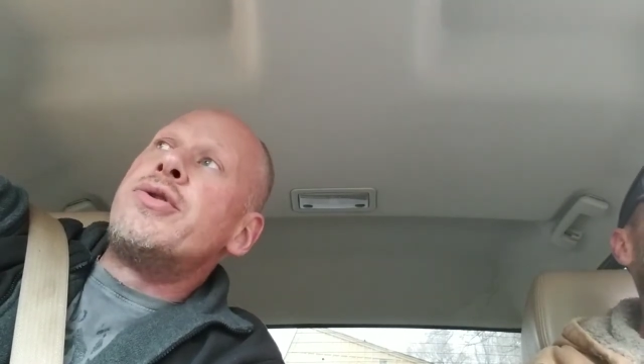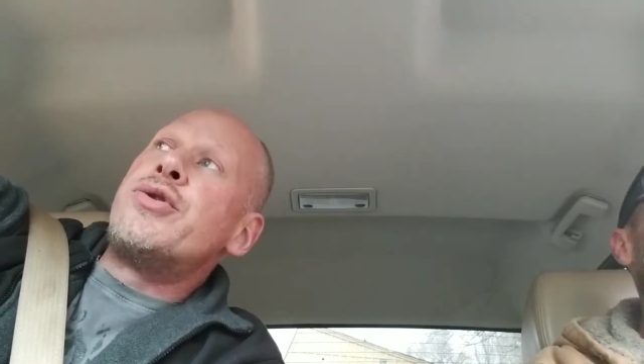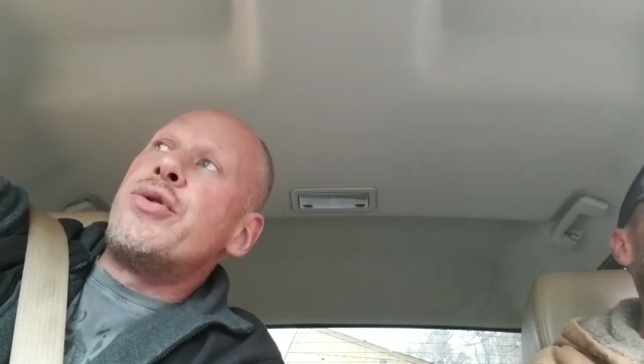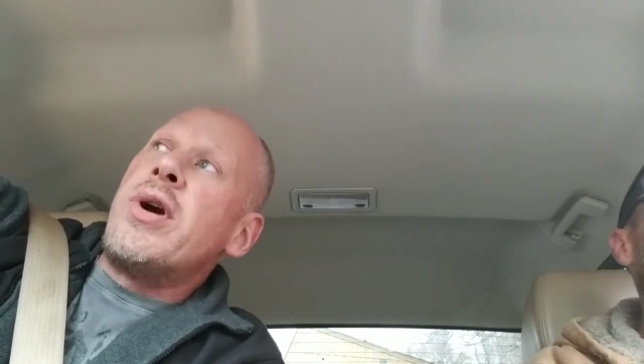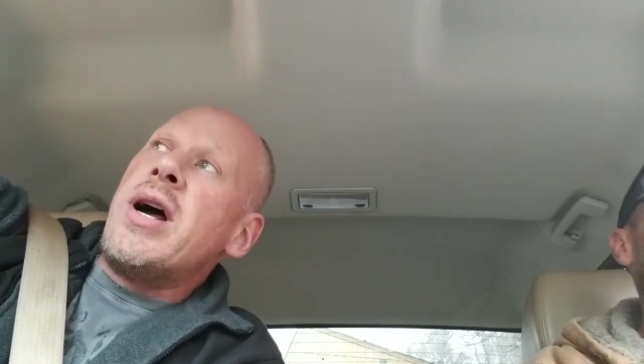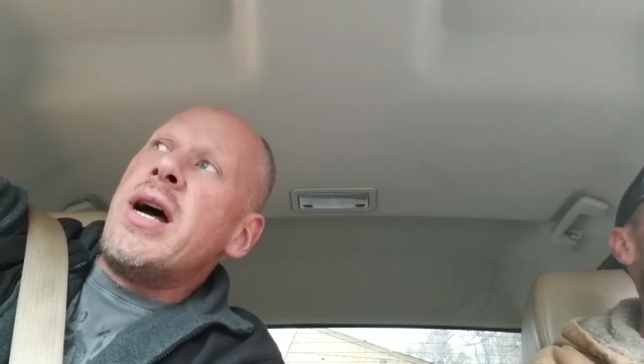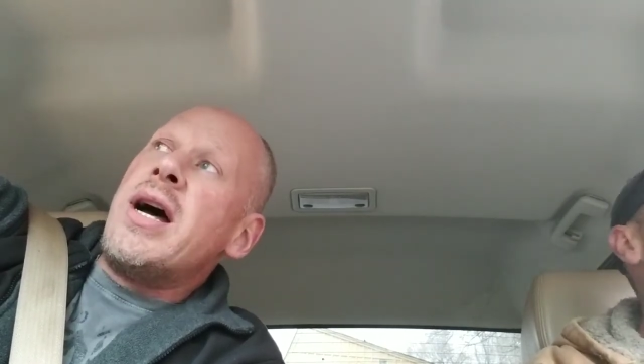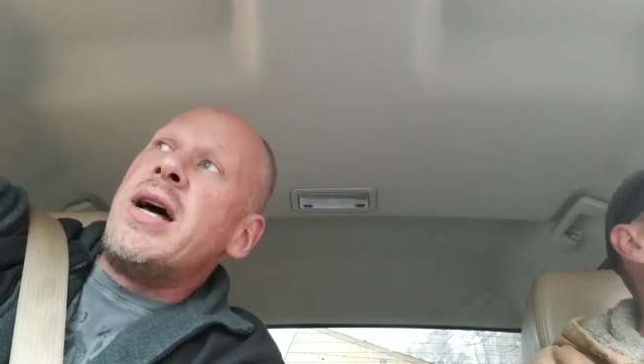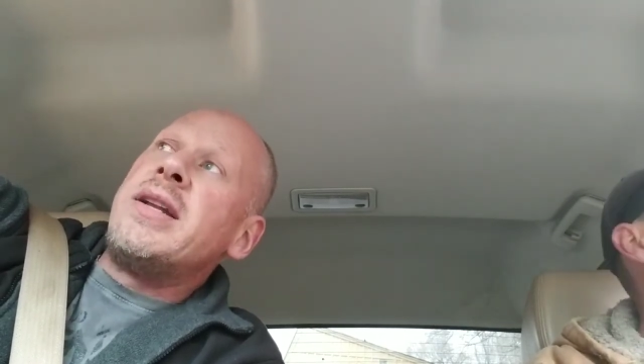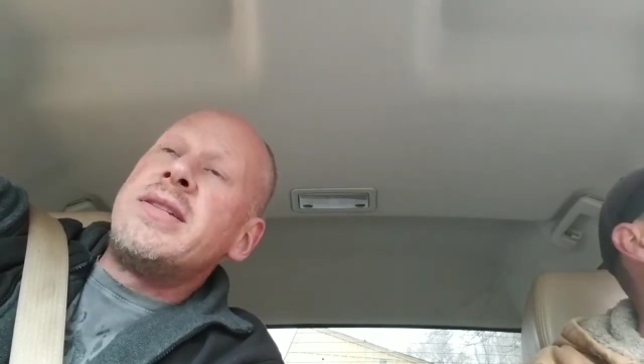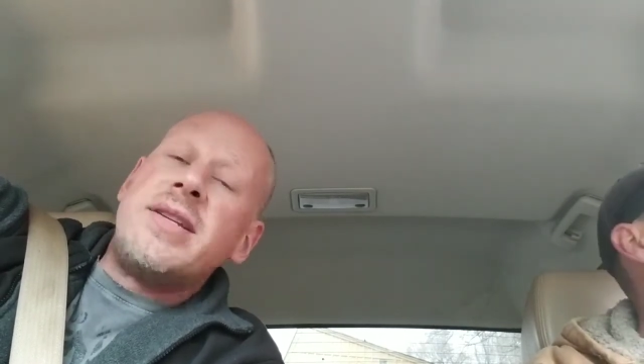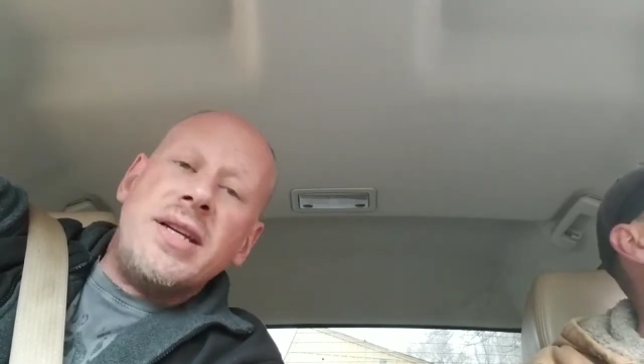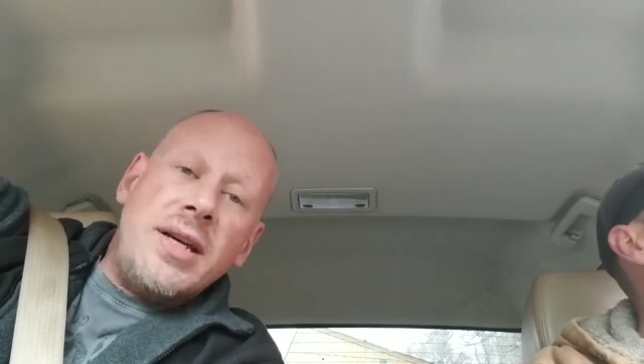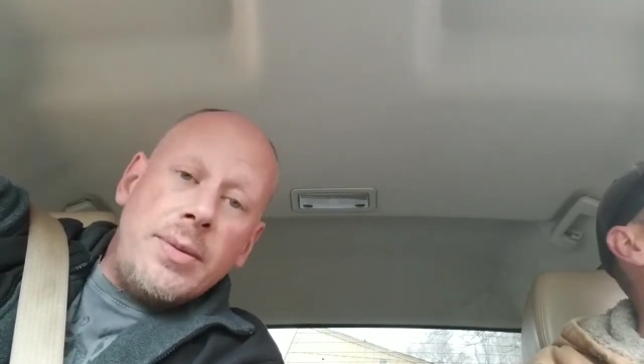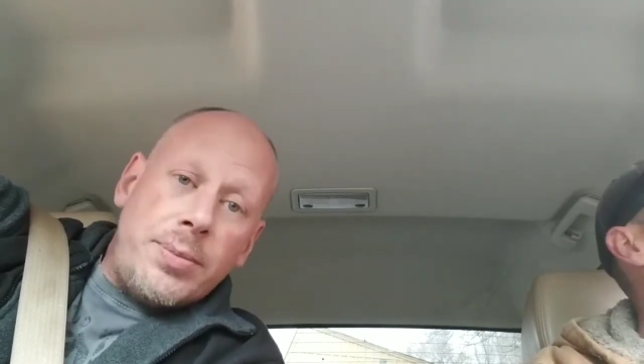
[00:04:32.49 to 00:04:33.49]
Shrine
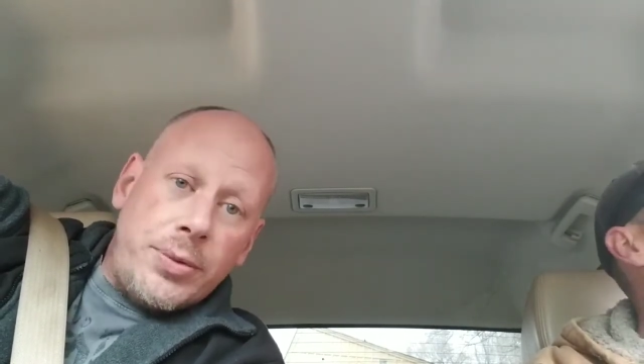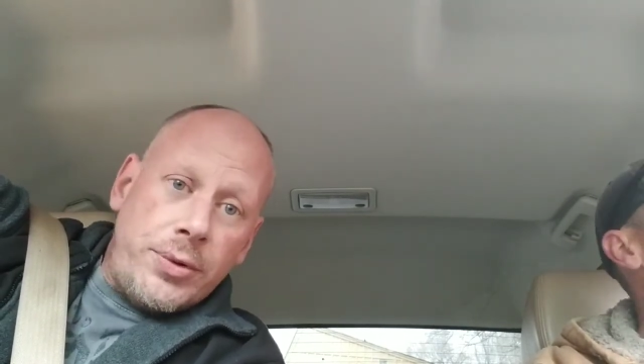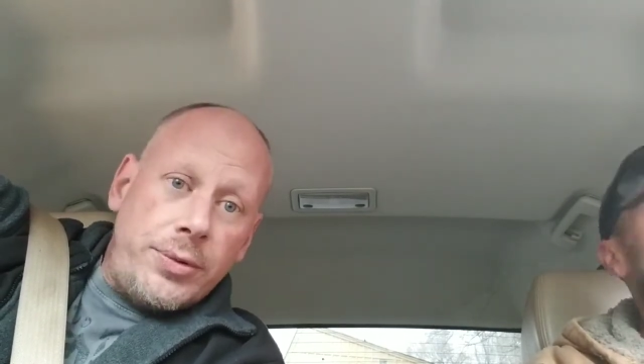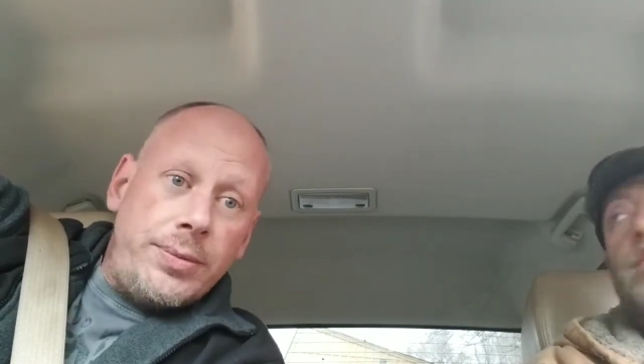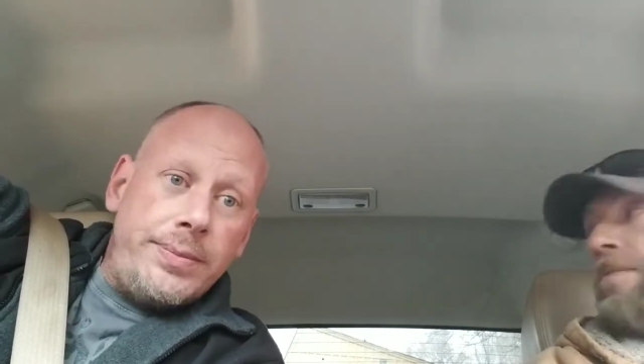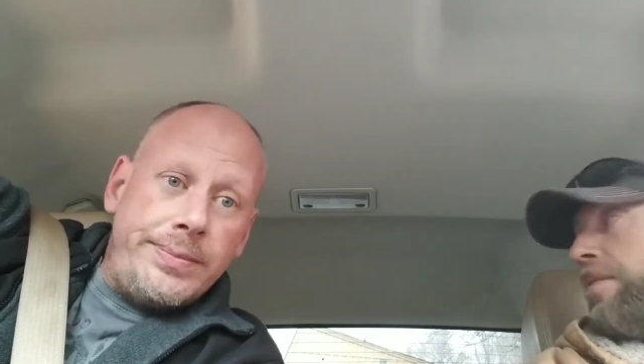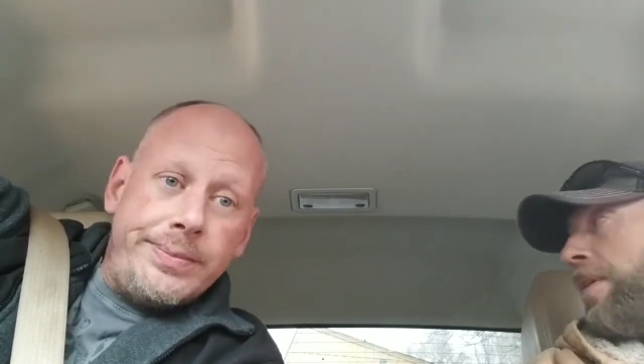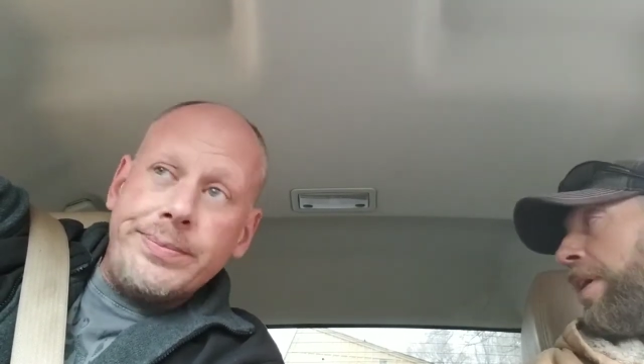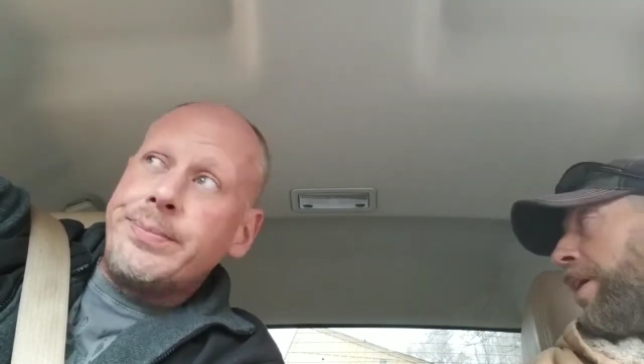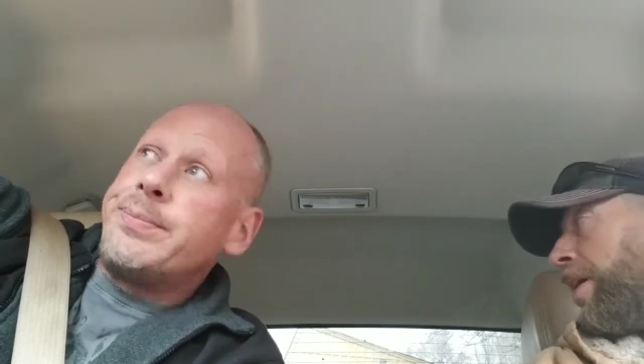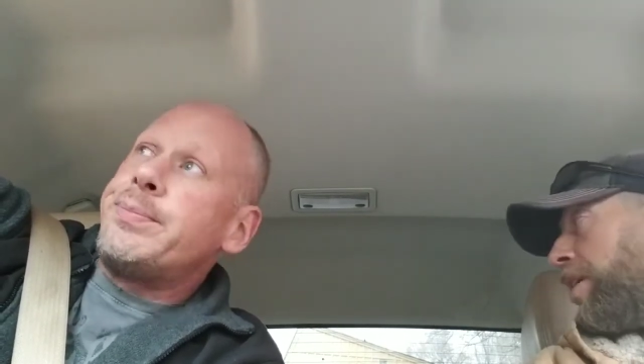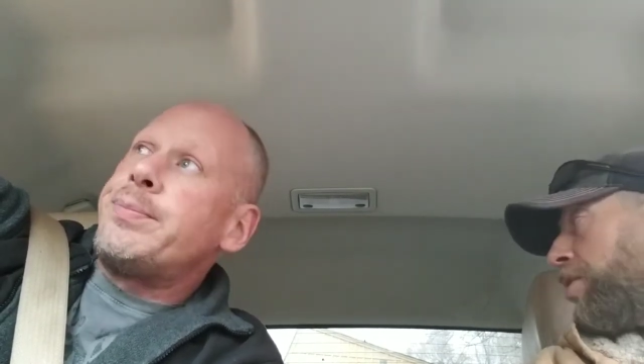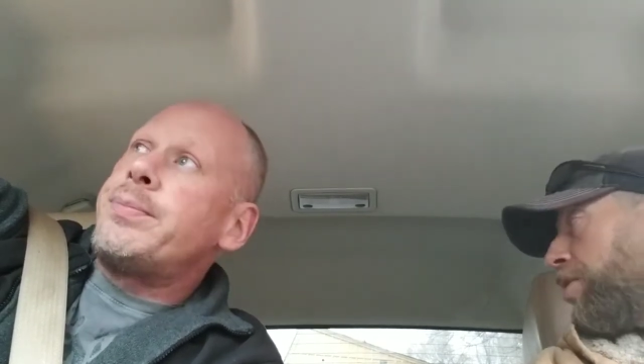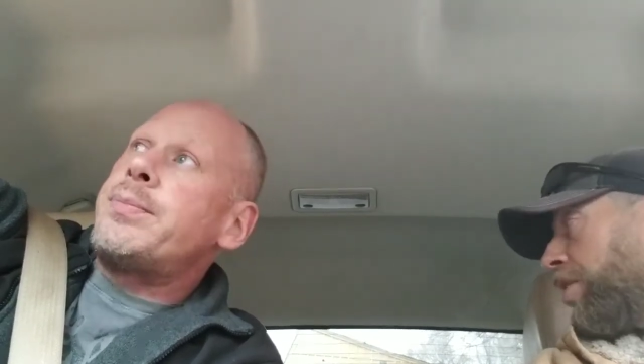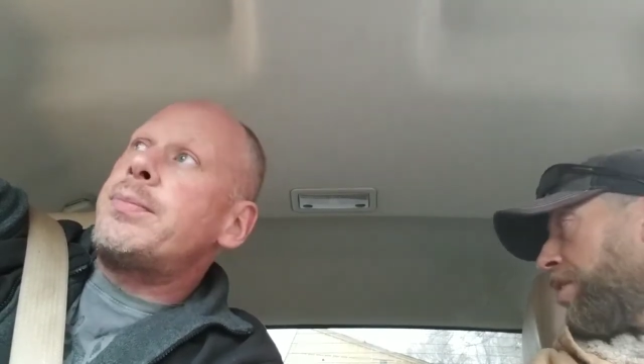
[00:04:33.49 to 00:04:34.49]
Temple. I
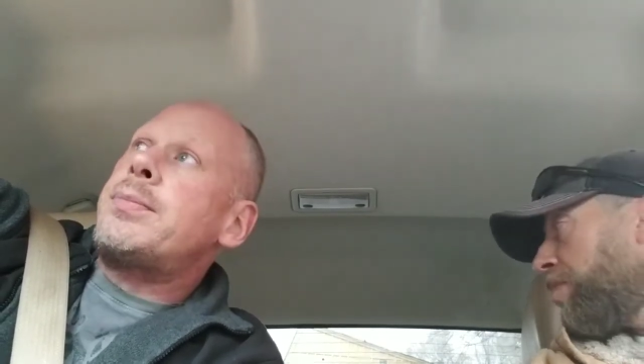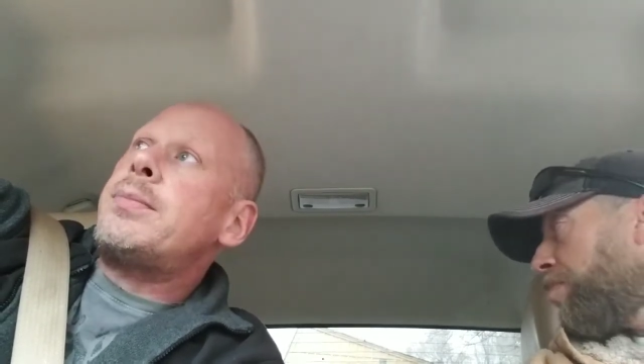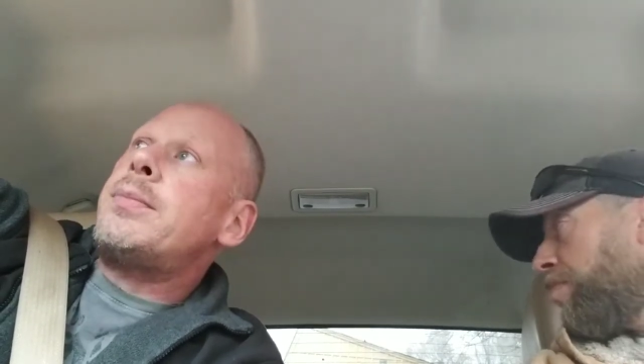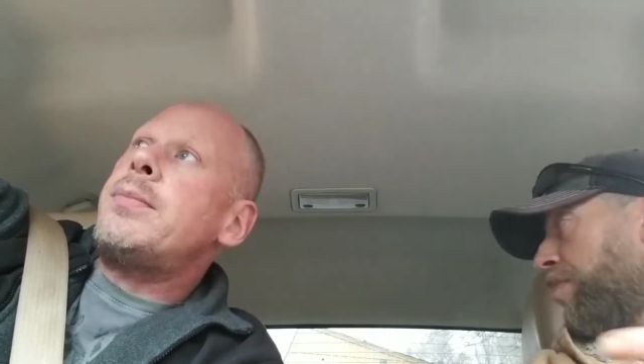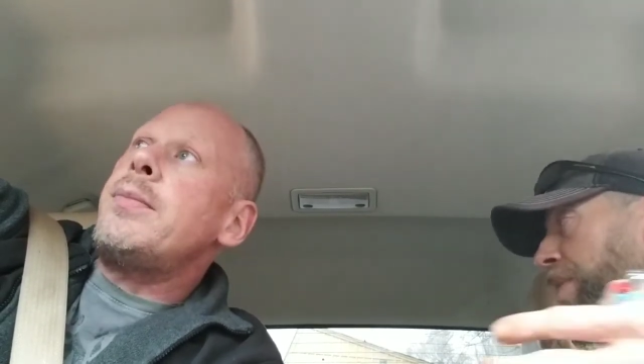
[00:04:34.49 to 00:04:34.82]
this chick's